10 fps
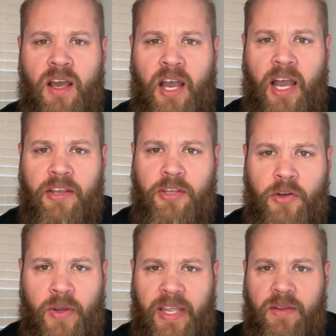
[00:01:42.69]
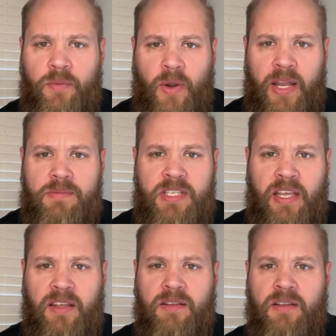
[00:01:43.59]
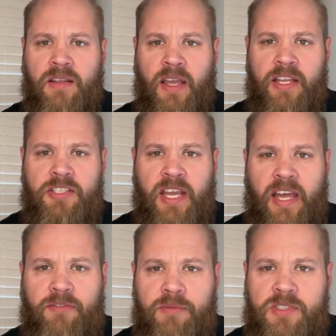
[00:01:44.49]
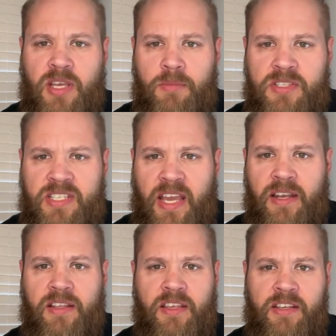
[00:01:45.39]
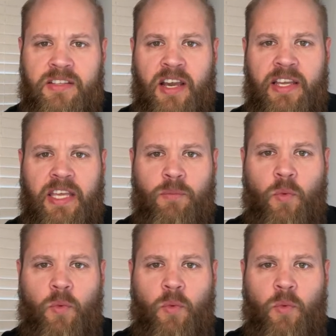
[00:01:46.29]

Uh, Dewey Ramsey, hey Chad from Somerset, Kentucky.